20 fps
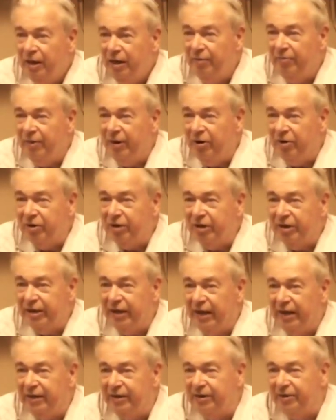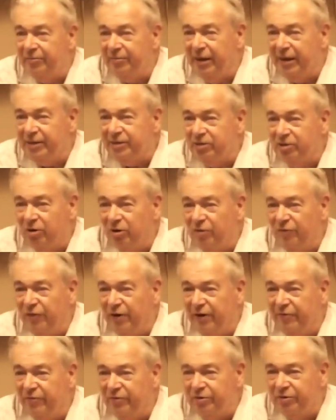America, Canada, and Mexico,
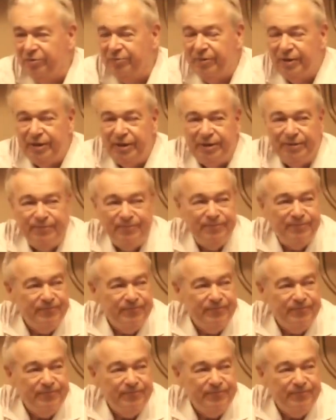500 million.